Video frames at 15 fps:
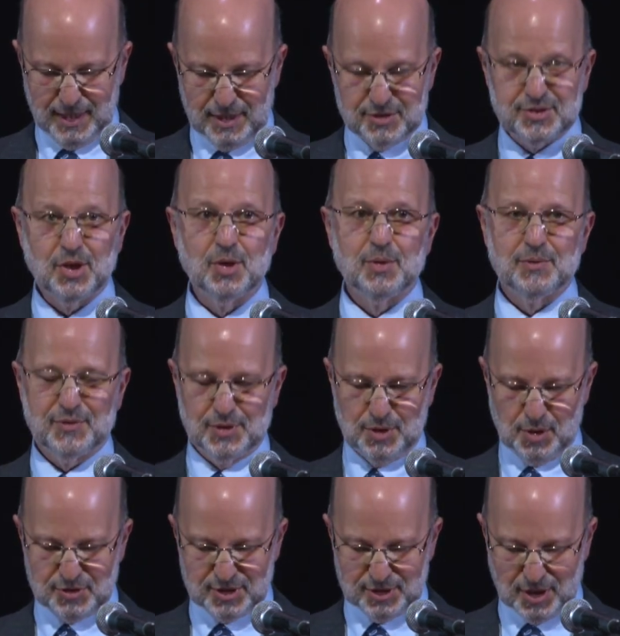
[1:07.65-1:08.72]
So, for
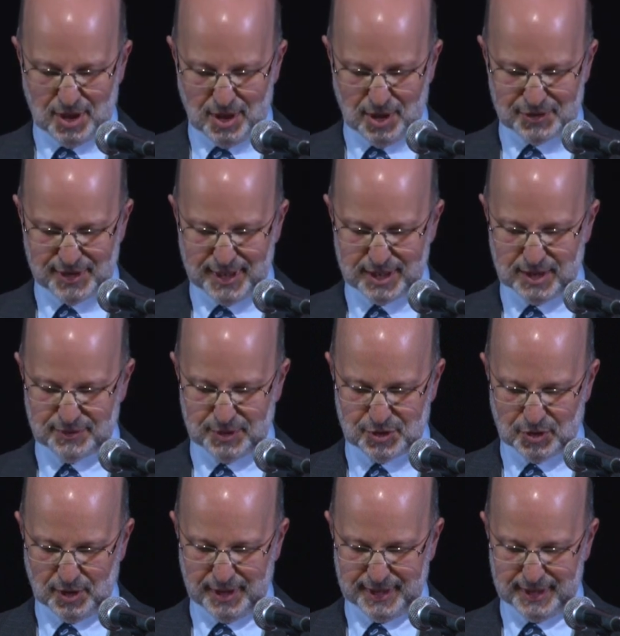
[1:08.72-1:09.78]
those in the hall, thank you for
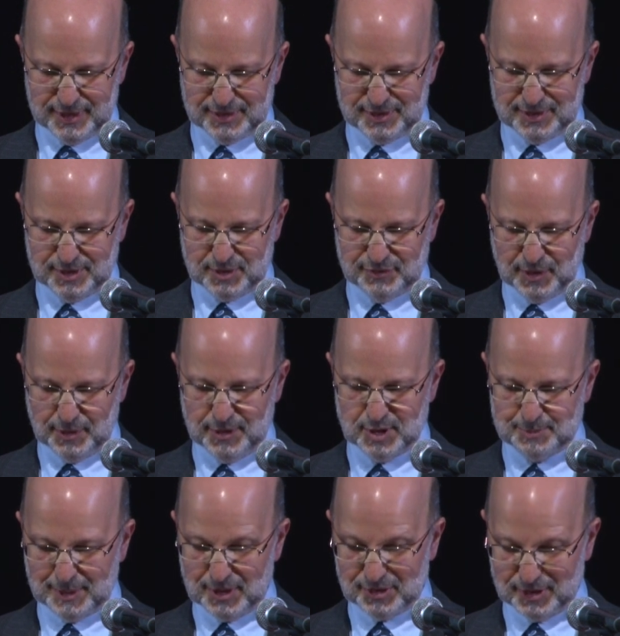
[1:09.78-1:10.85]
joining us this very
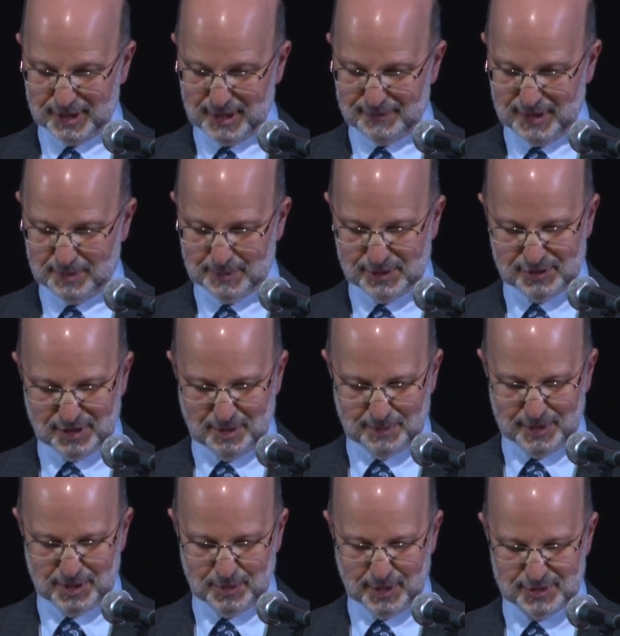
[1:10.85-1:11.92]
special evening with
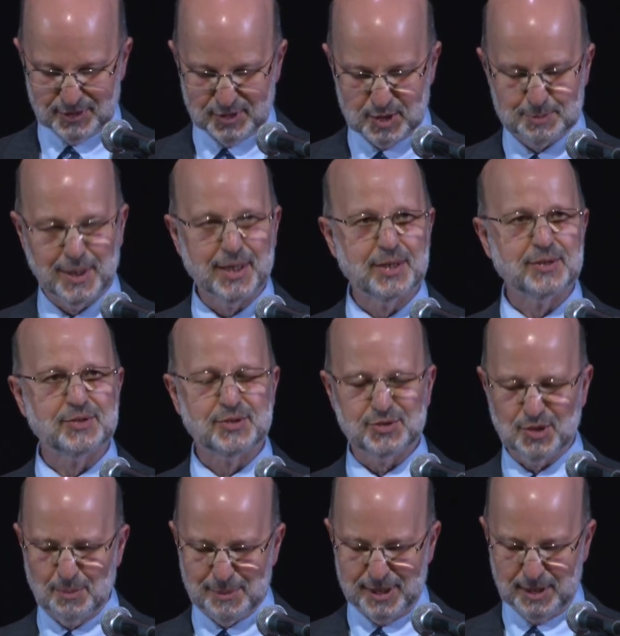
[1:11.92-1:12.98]
someone who has inspired
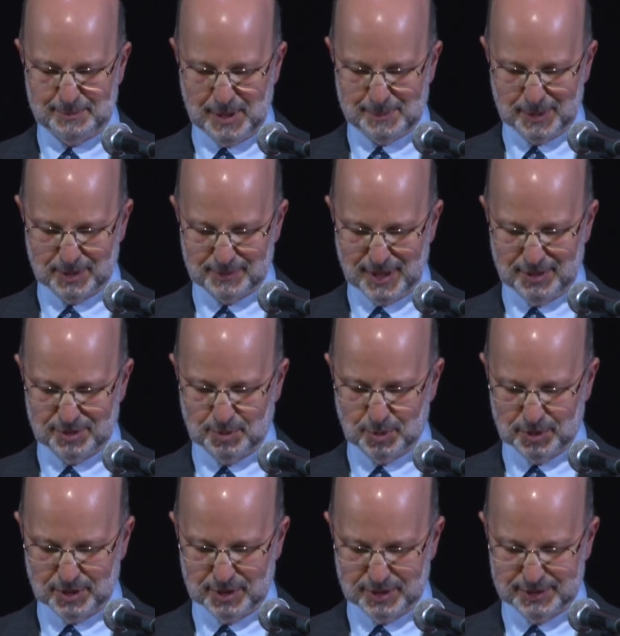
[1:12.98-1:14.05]
so many people around the
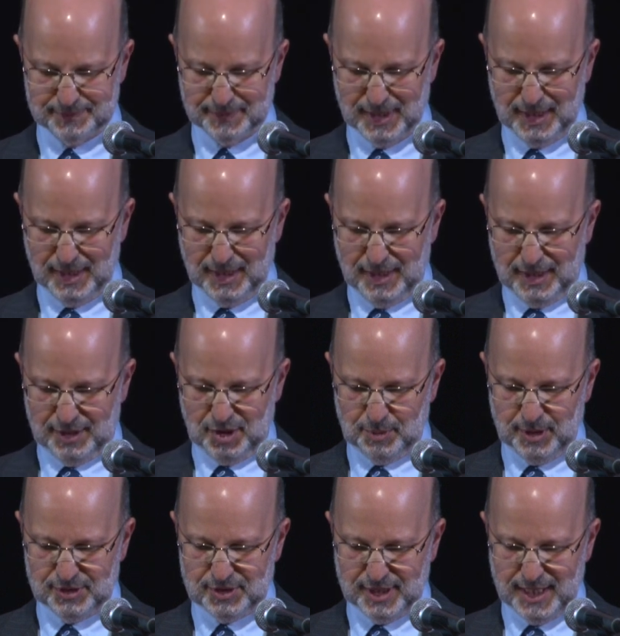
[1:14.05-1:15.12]
world.
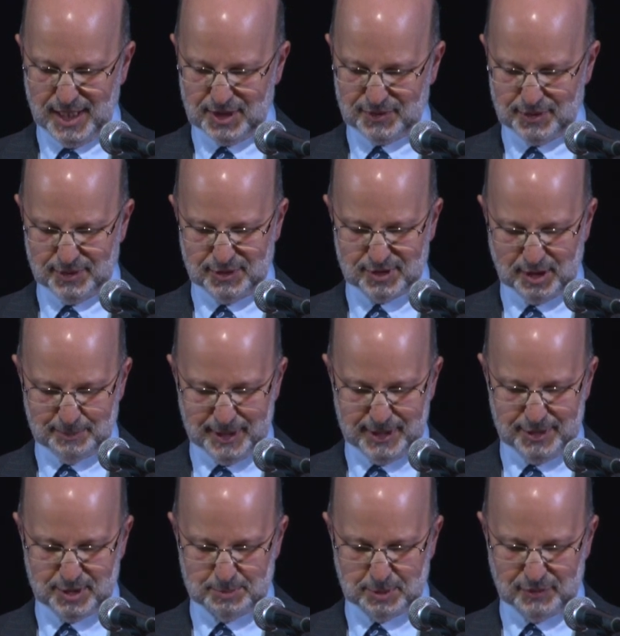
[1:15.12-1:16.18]
UNC Asheville is
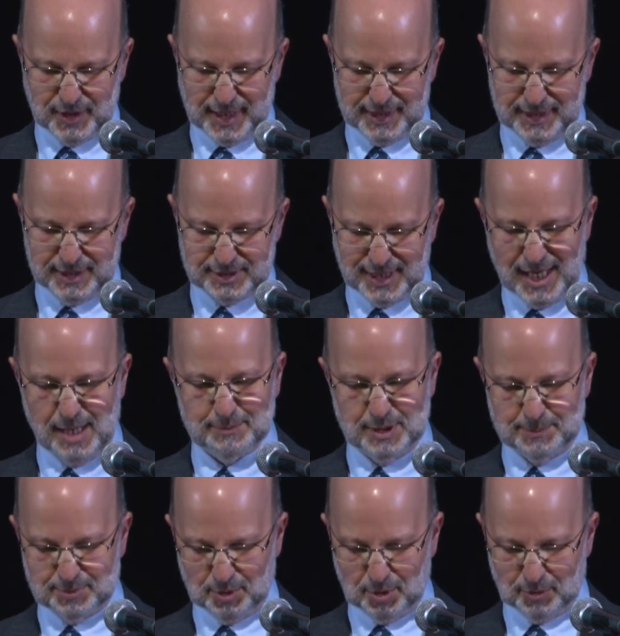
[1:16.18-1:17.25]
committed to providing
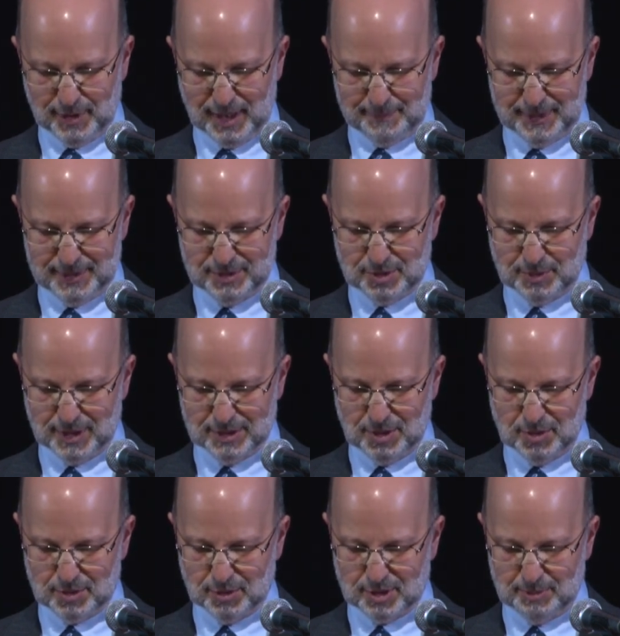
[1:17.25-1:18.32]
timely programming to our
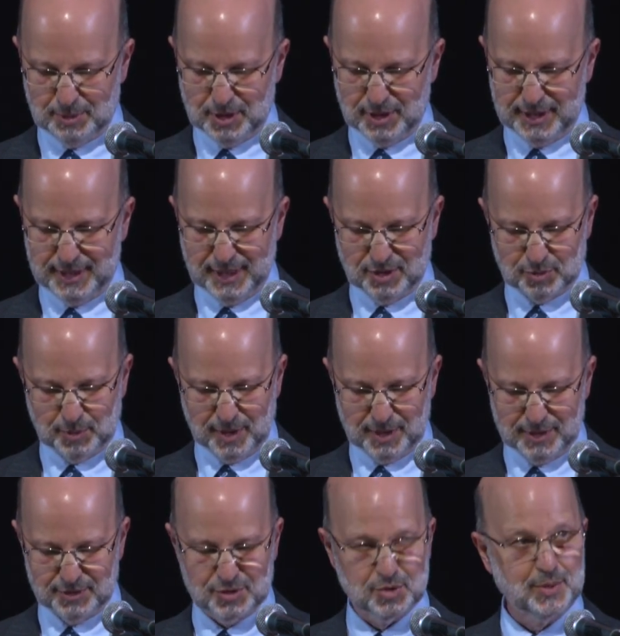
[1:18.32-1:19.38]
local community as
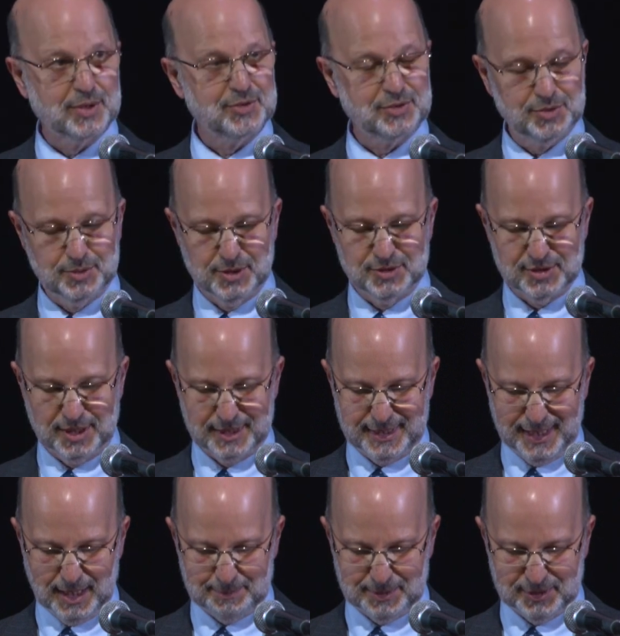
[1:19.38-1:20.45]
well as to our students on
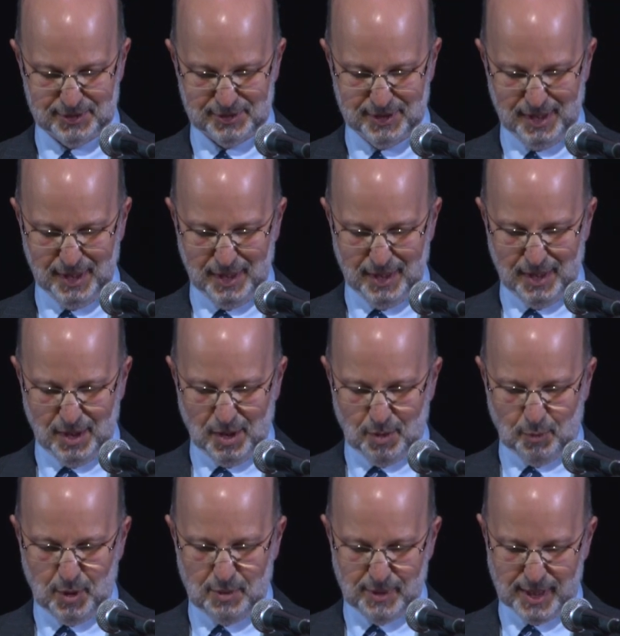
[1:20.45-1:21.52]
campus.
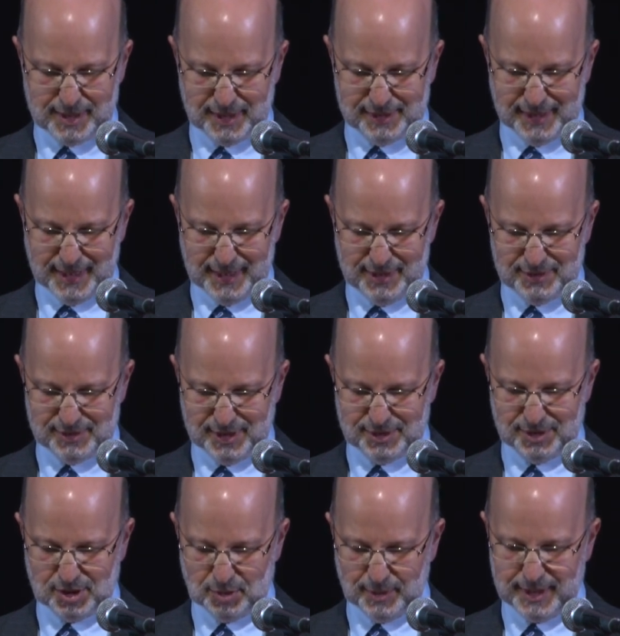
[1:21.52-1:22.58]
We recognize that
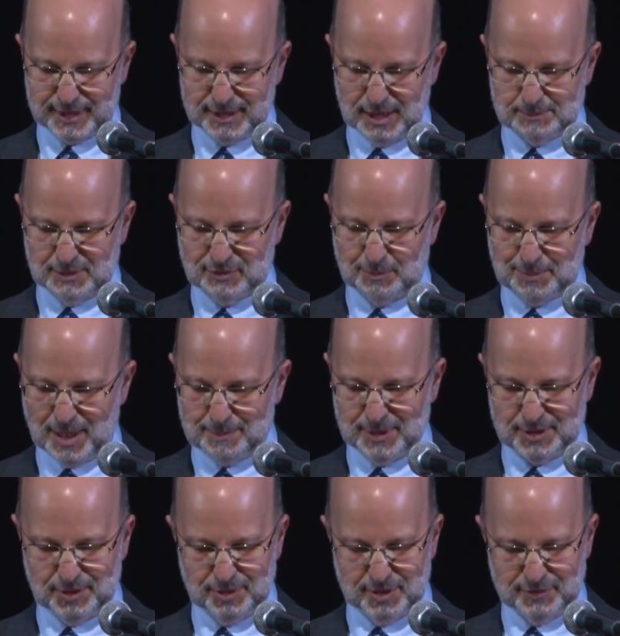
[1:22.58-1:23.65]
the curriculum of a
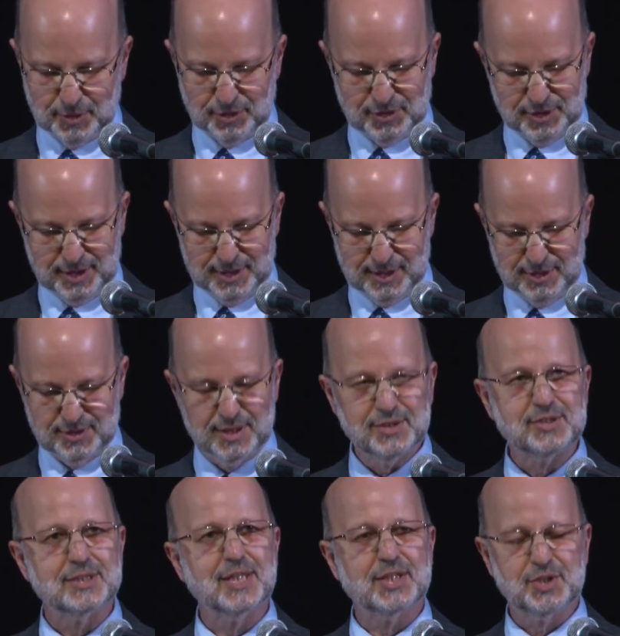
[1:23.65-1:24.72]
public university is
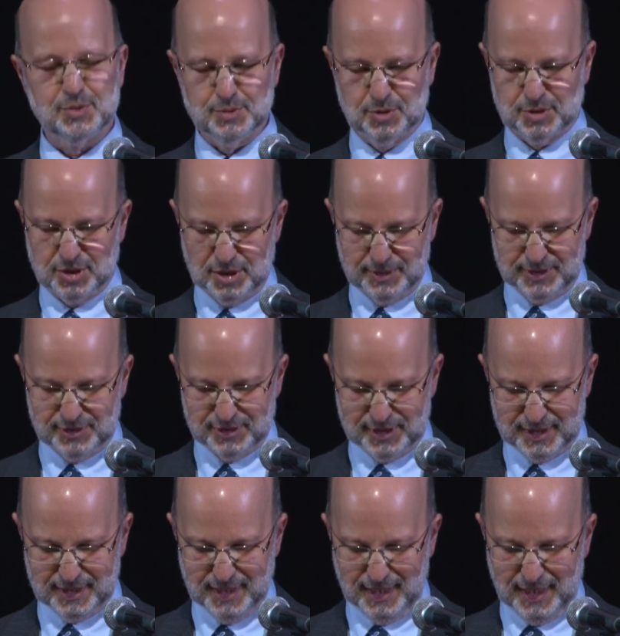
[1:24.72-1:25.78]
intellectual
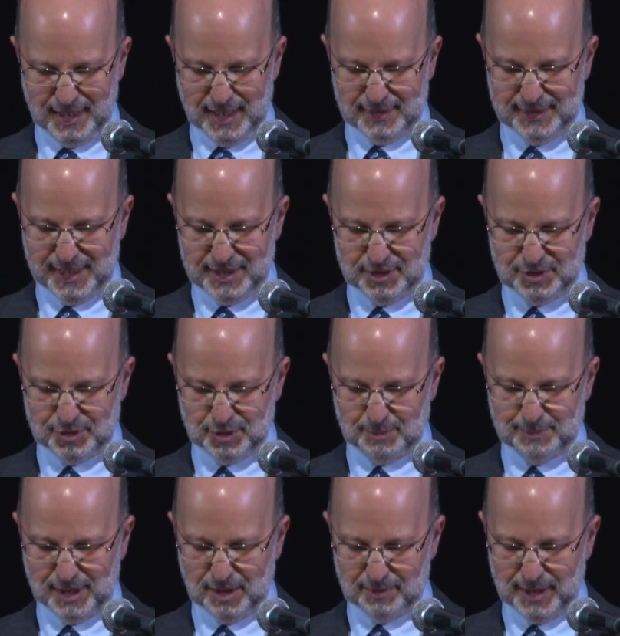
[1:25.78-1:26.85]
currency and that it
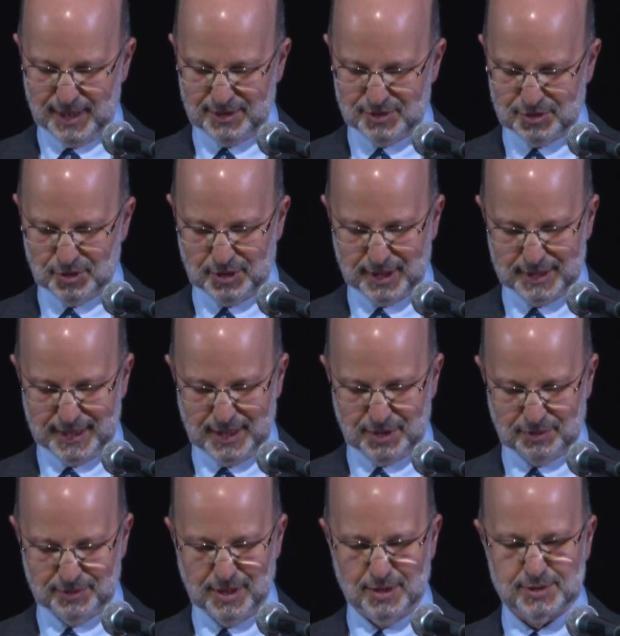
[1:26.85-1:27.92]
should, by right, circulate
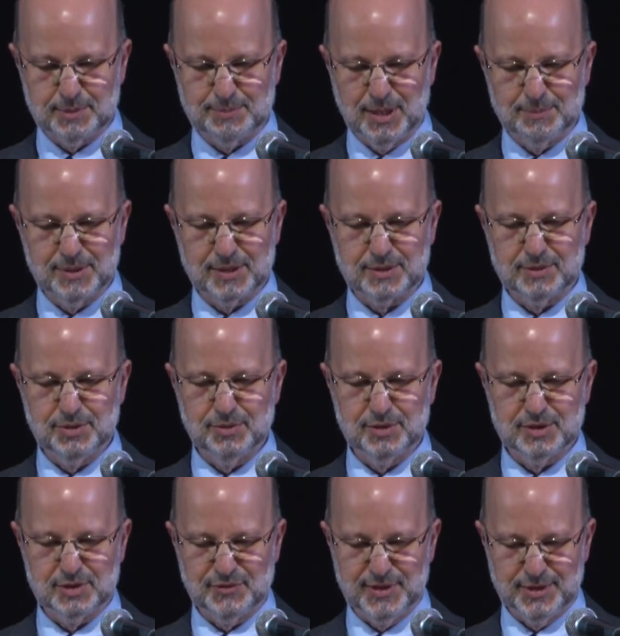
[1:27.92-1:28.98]
throughout the public
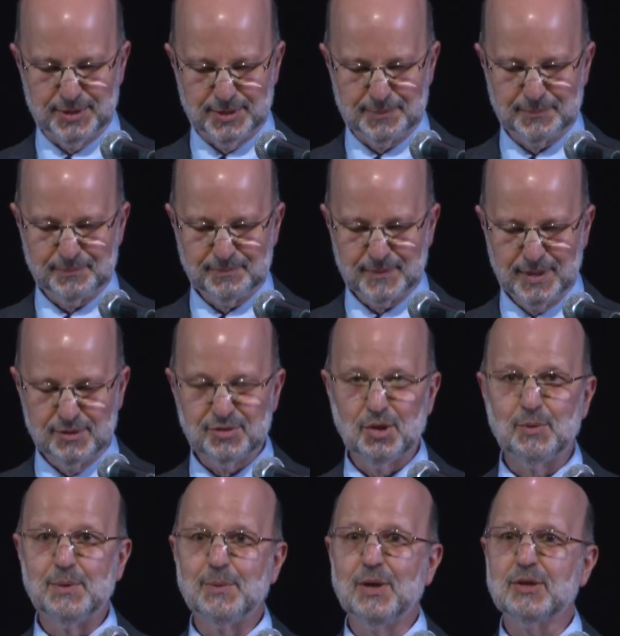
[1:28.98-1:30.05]
sphere. So
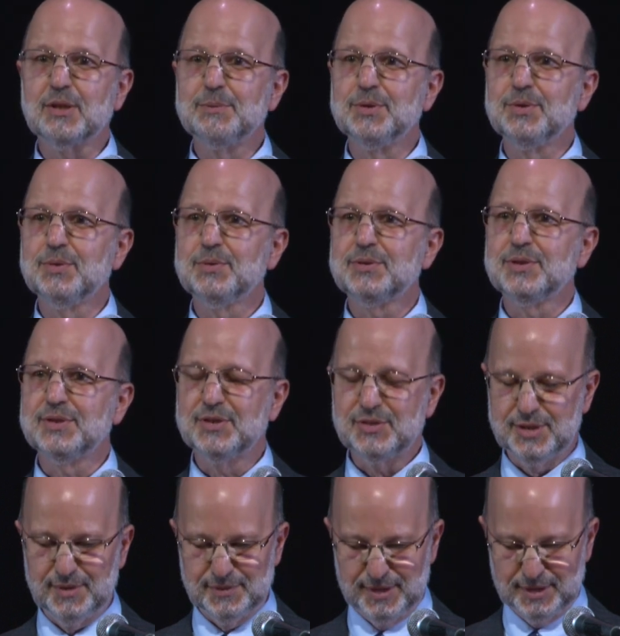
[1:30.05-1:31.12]
we welcome you to
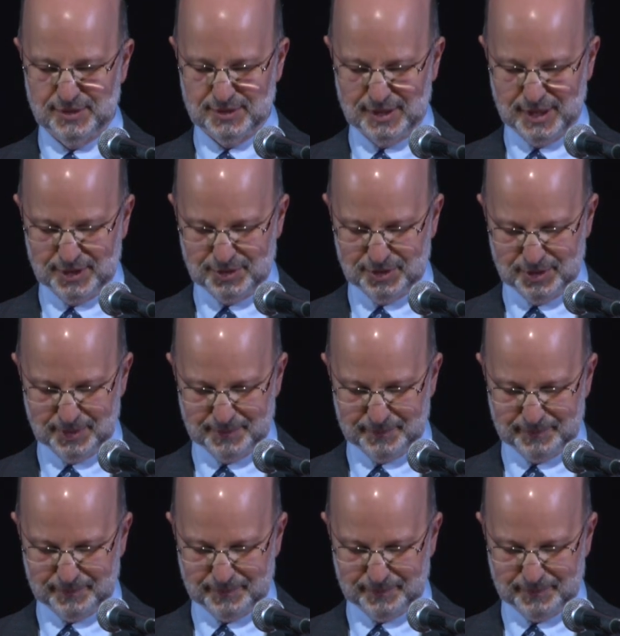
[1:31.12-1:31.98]
this evening's lecture.